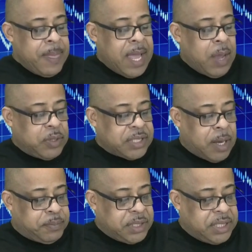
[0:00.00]
I was
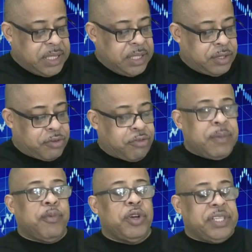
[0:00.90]
up today
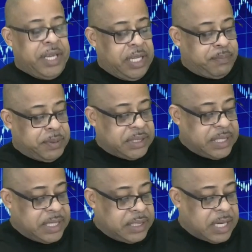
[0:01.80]

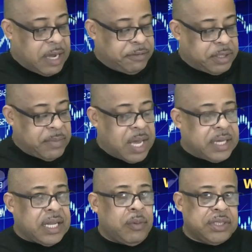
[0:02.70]
3.8% after
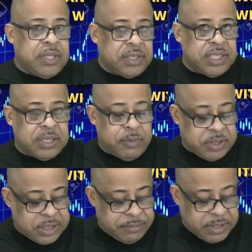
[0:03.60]
market. I was down just about
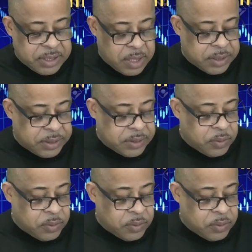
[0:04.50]
$7.